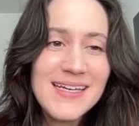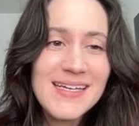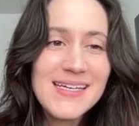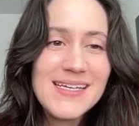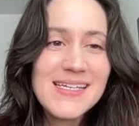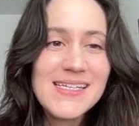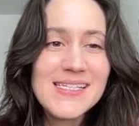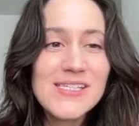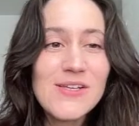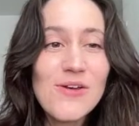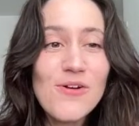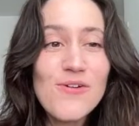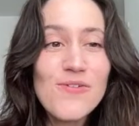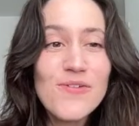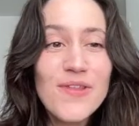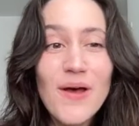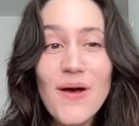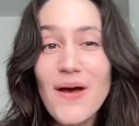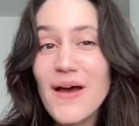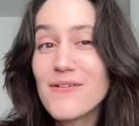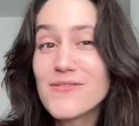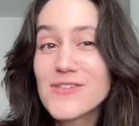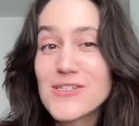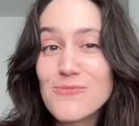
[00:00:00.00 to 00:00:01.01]
So
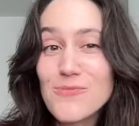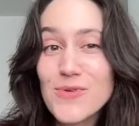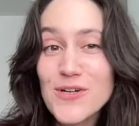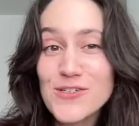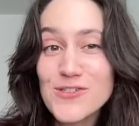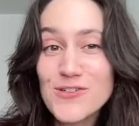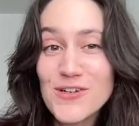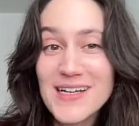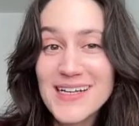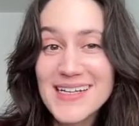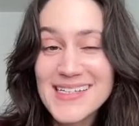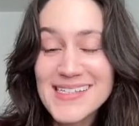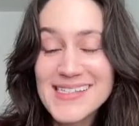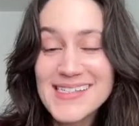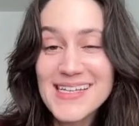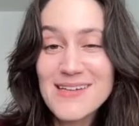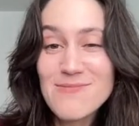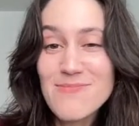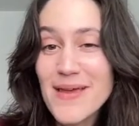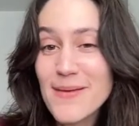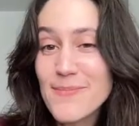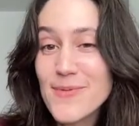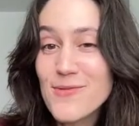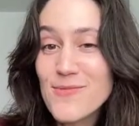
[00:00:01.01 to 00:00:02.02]
they'll have some weird trinkets, and
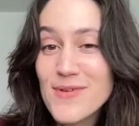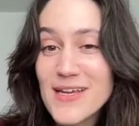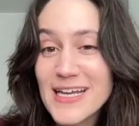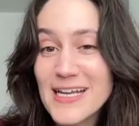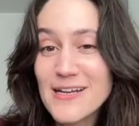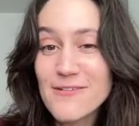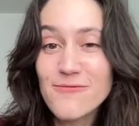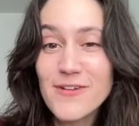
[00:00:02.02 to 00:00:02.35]
maybe we can